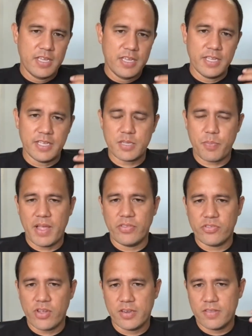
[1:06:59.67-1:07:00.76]
It
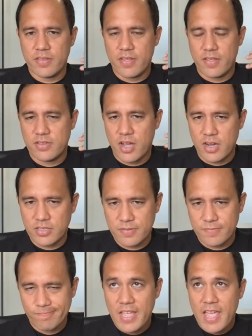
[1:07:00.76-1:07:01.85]
depends on the dog's